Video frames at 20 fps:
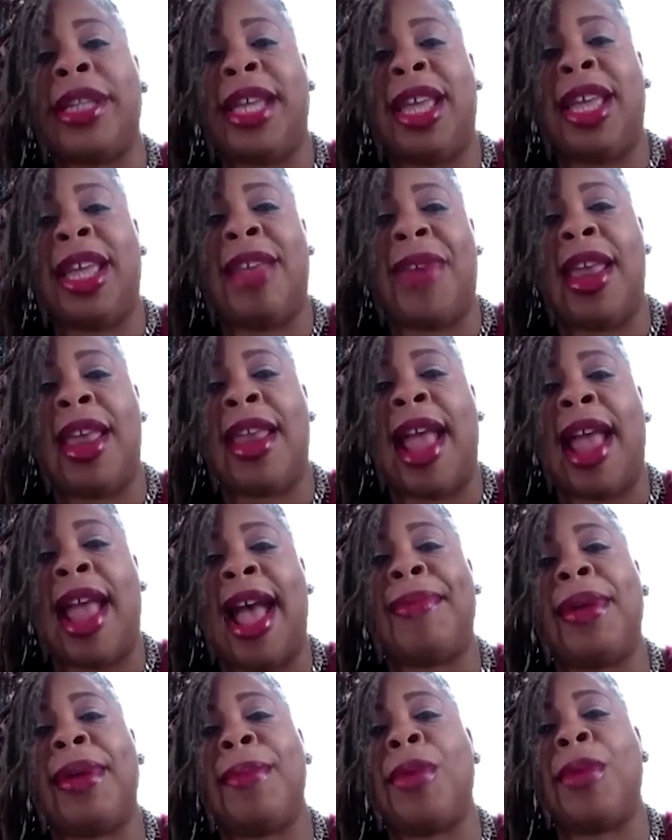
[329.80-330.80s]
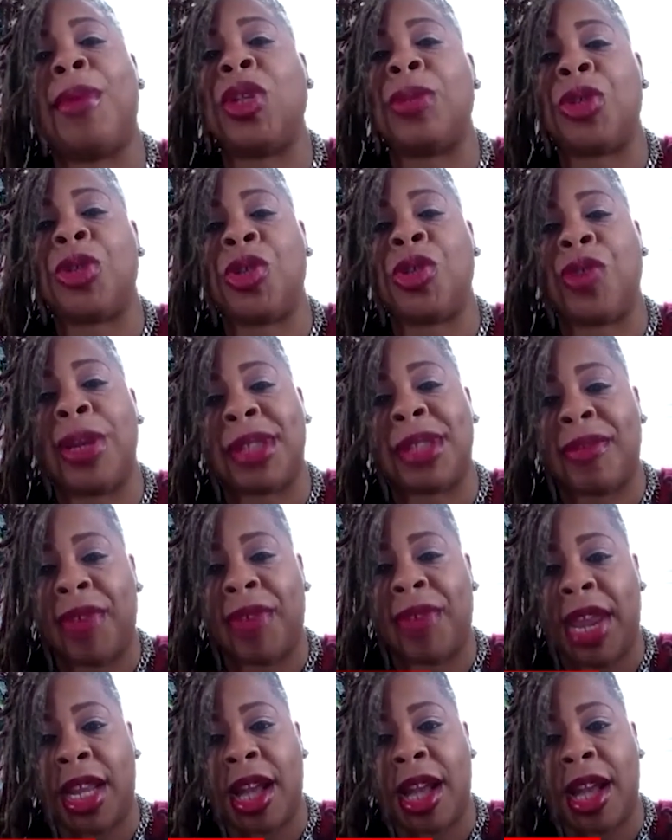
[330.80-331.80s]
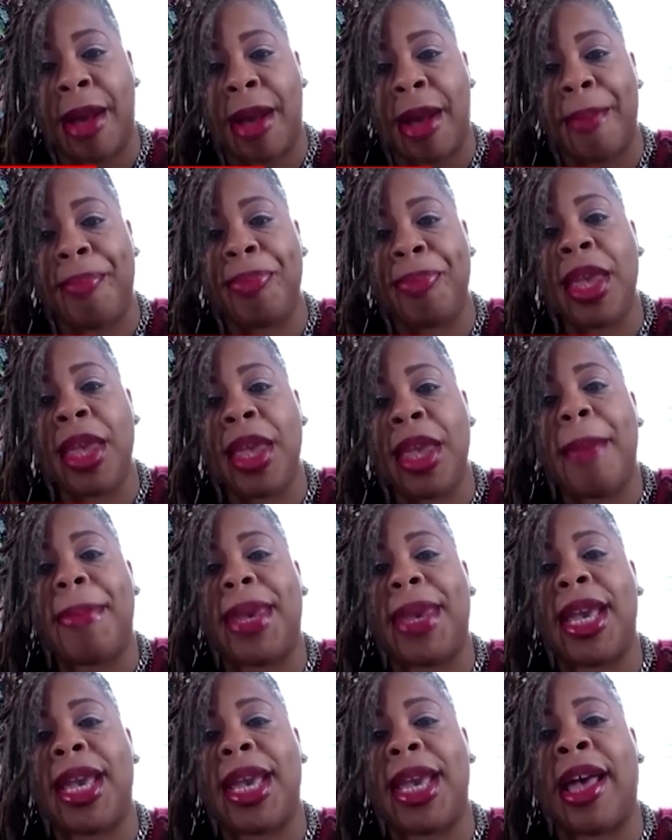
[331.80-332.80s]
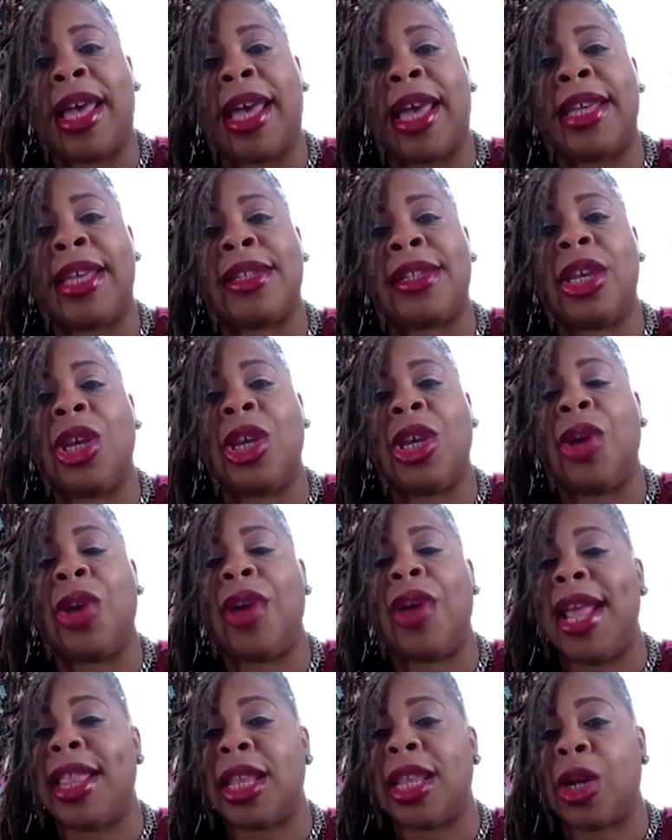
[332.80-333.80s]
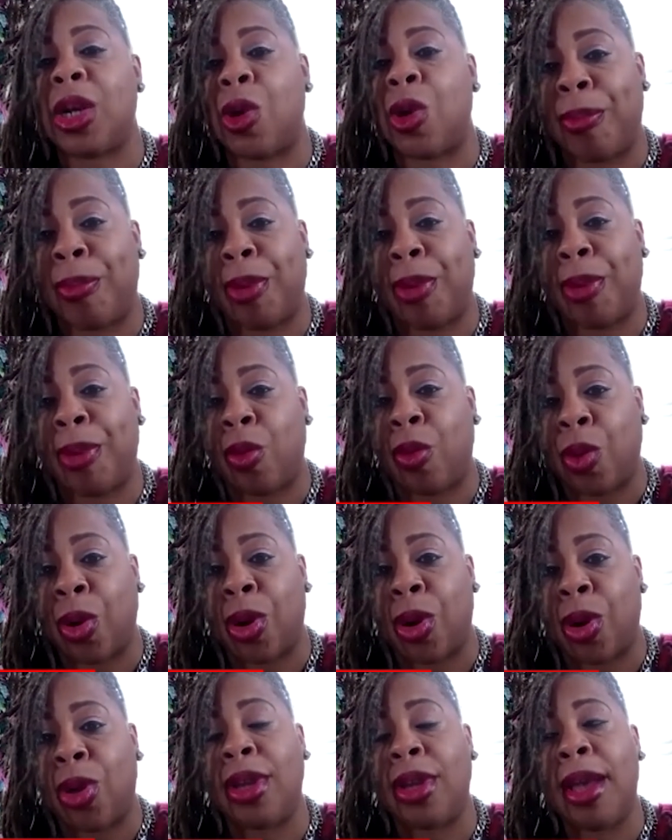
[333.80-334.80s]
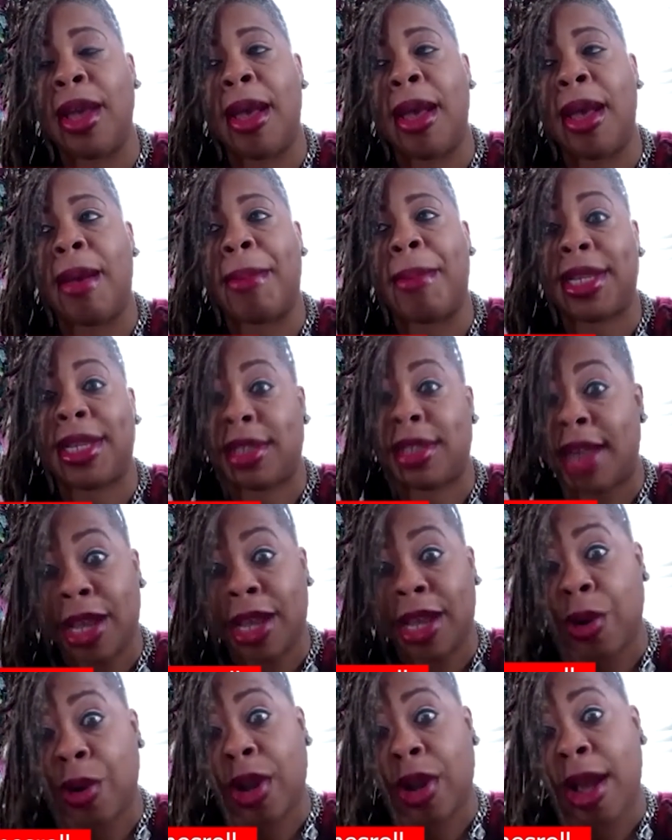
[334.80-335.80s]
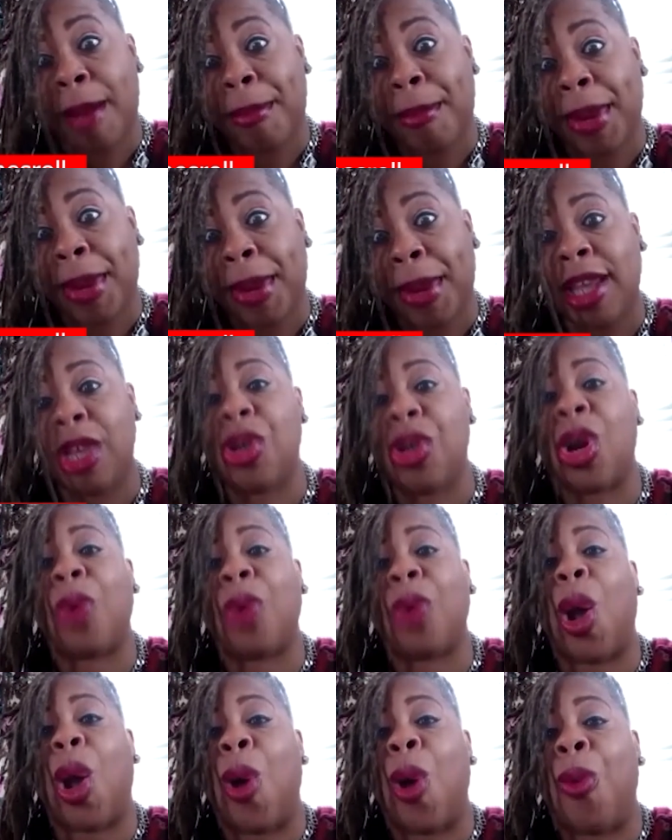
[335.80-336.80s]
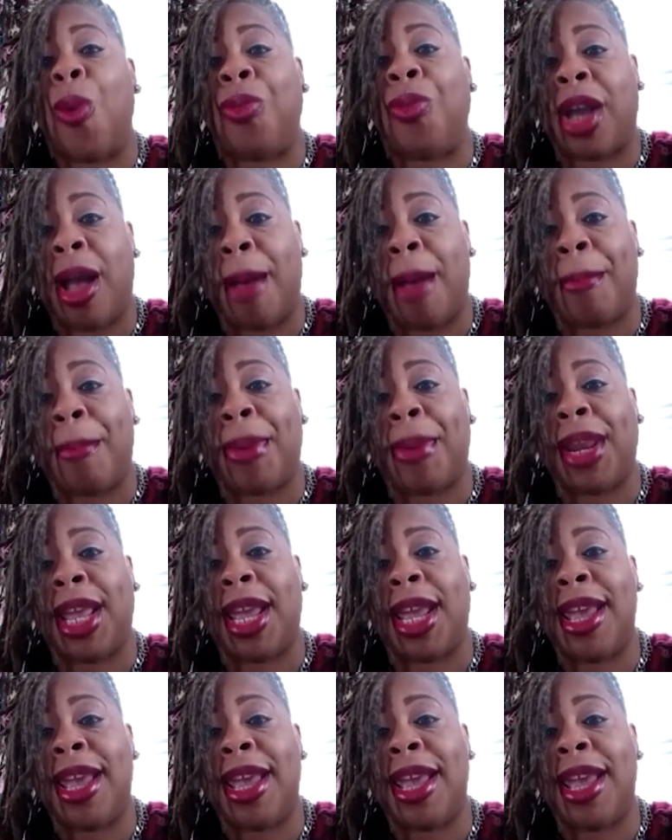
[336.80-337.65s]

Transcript: in having multiple streams of income because you're in the corporate world, but it's not your company. You don't own the company.